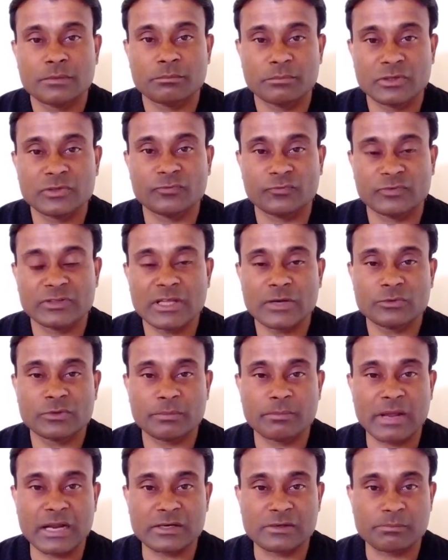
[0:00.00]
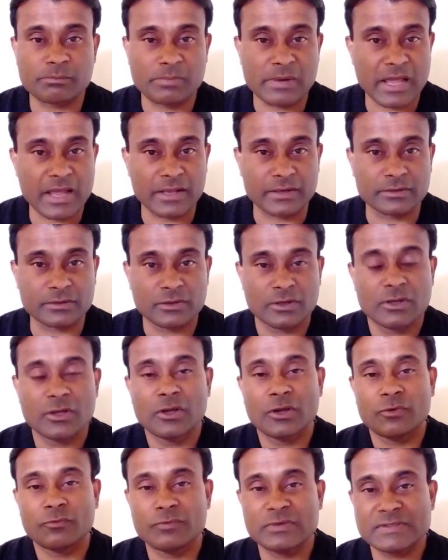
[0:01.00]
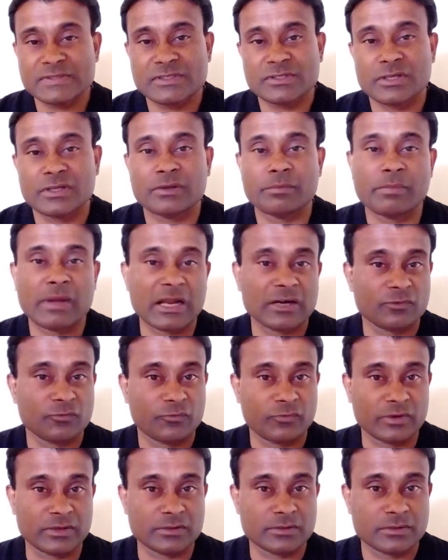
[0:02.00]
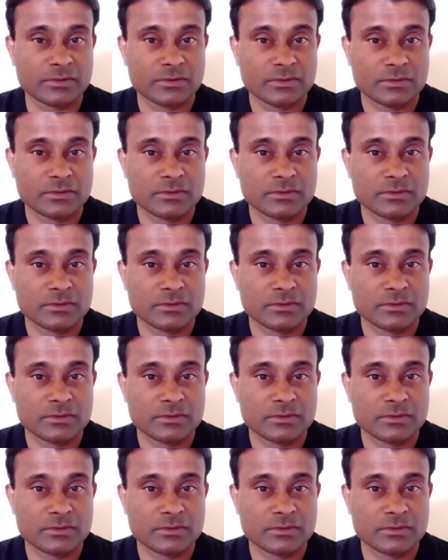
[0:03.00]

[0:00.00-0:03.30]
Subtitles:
without a battle plan, visiting a battlefield,